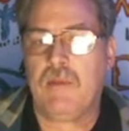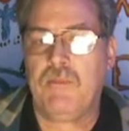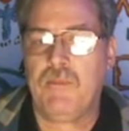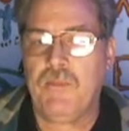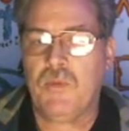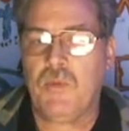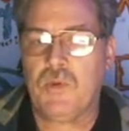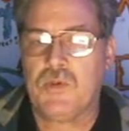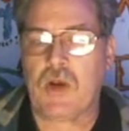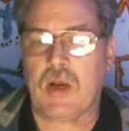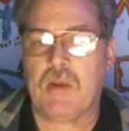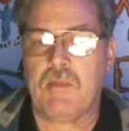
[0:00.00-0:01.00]
we'll
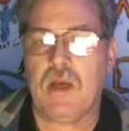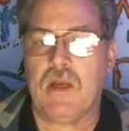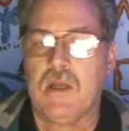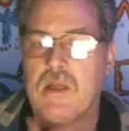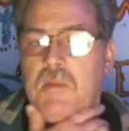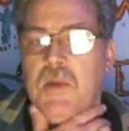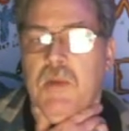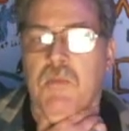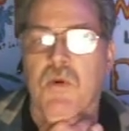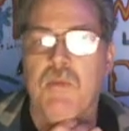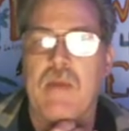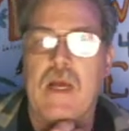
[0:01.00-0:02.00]
talk about a little bit
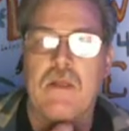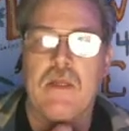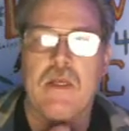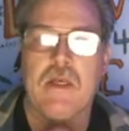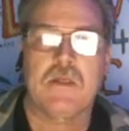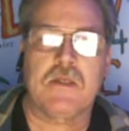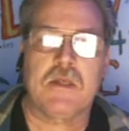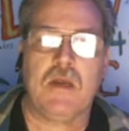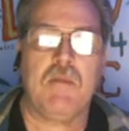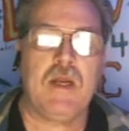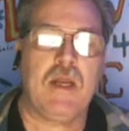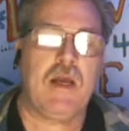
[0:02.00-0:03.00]
more about Linux
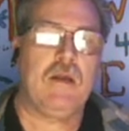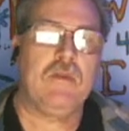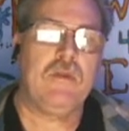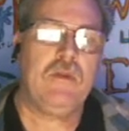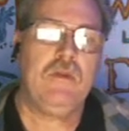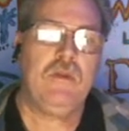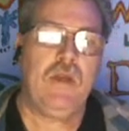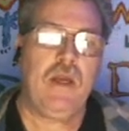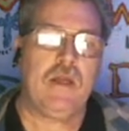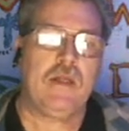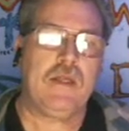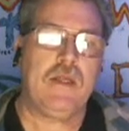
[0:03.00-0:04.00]
coming down
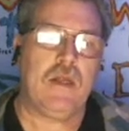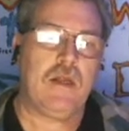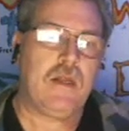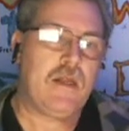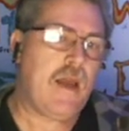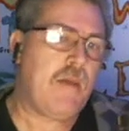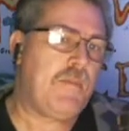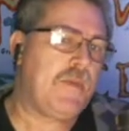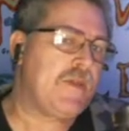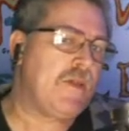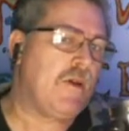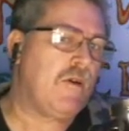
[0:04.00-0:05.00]
at the end of the
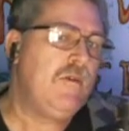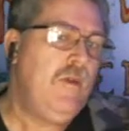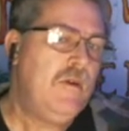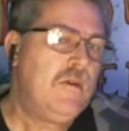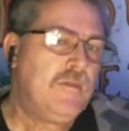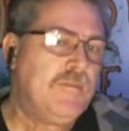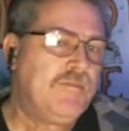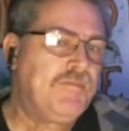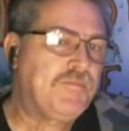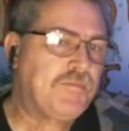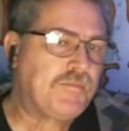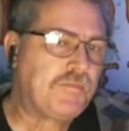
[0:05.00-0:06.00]
episode.
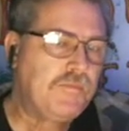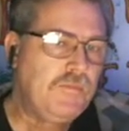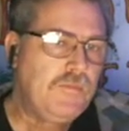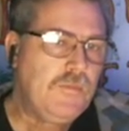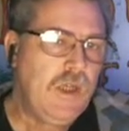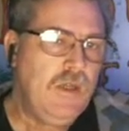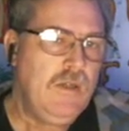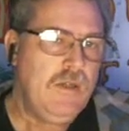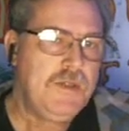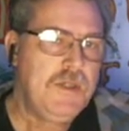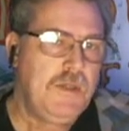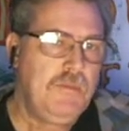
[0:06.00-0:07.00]

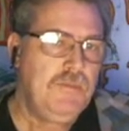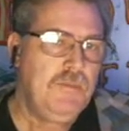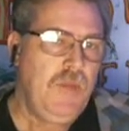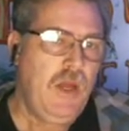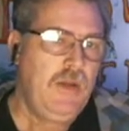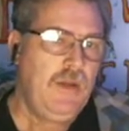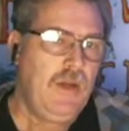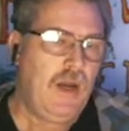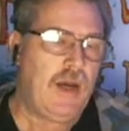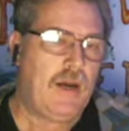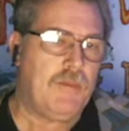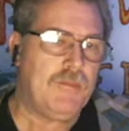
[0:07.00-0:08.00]
There's something
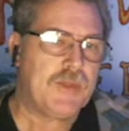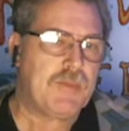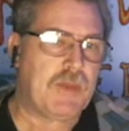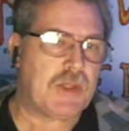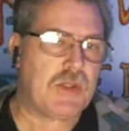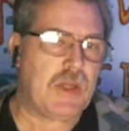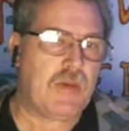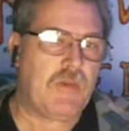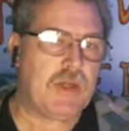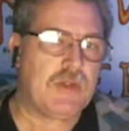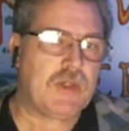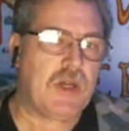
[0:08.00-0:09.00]
special I
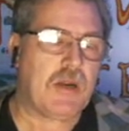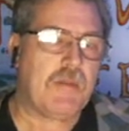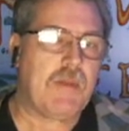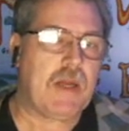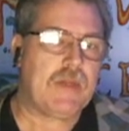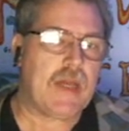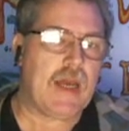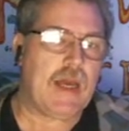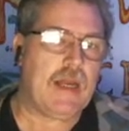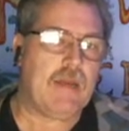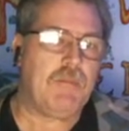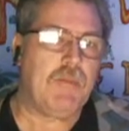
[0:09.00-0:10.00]
want to talk about
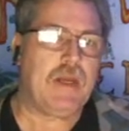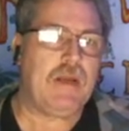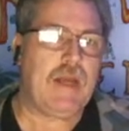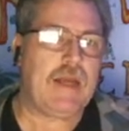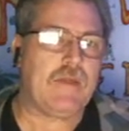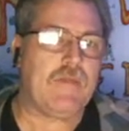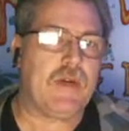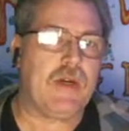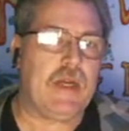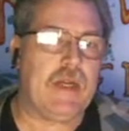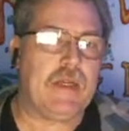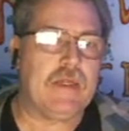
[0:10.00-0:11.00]
that but at the
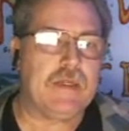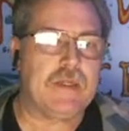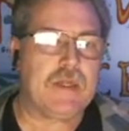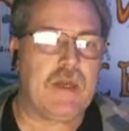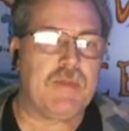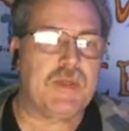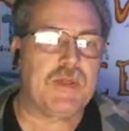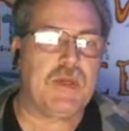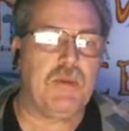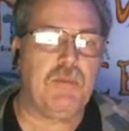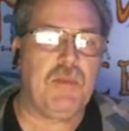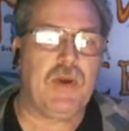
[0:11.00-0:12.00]
very end of this
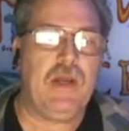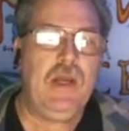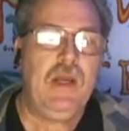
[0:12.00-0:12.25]
episode. But